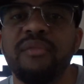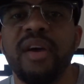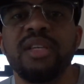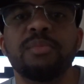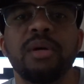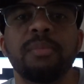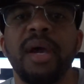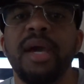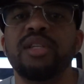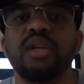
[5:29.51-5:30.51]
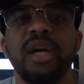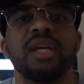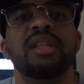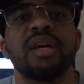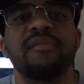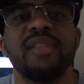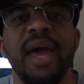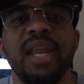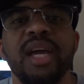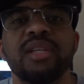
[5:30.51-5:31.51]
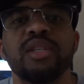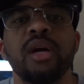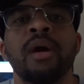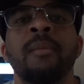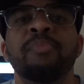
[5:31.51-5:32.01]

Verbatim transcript: Facebook page or anything of that nature